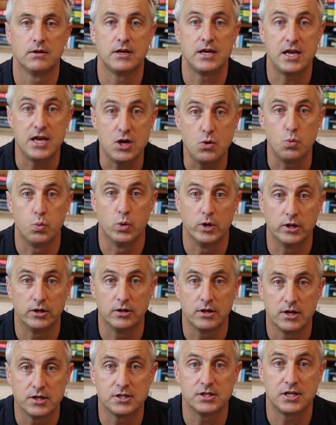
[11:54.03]
He
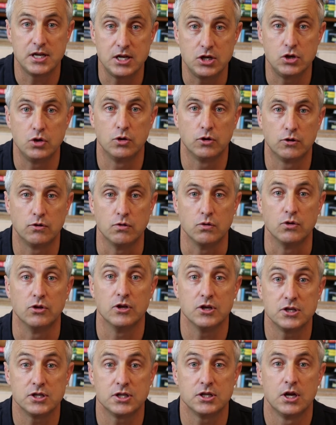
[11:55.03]
will see you through.
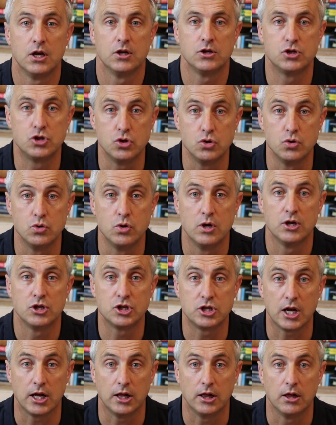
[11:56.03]
This too
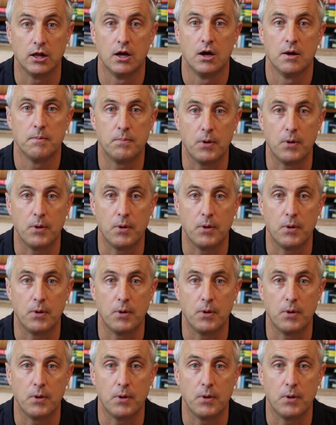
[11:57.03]
shall